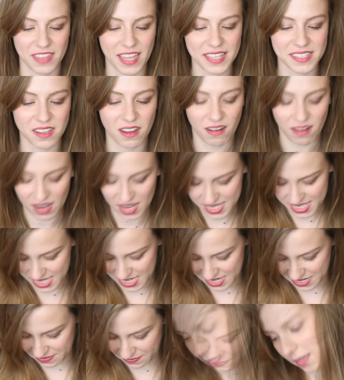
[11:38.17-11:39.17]
That's
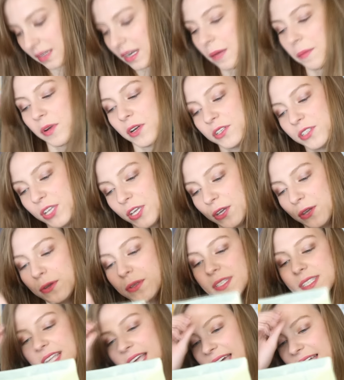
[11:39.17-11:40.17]
awesome. Number
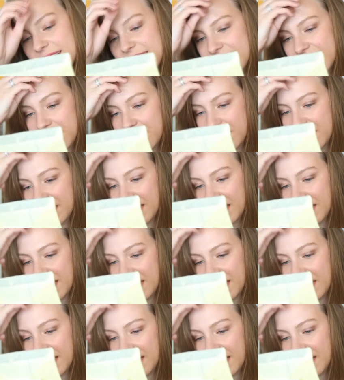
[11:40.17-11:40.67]
two says some